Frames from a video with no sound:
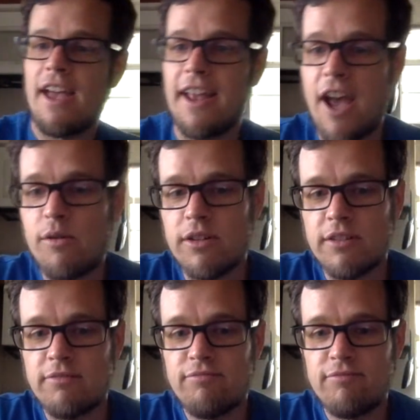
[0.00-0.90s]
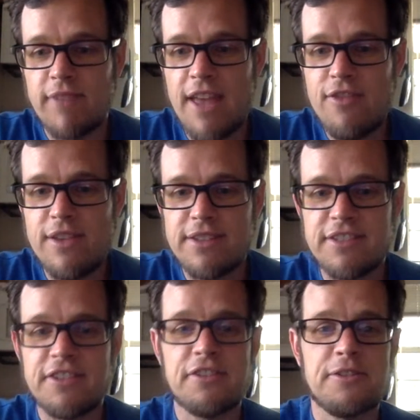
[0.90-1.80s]
And I will end
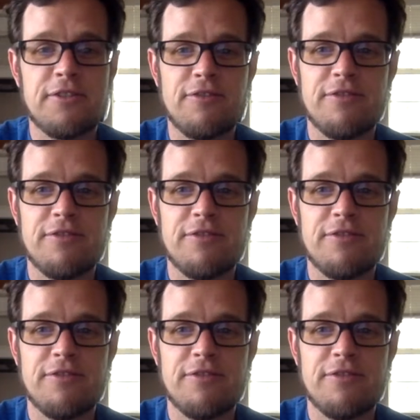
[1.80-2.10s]
this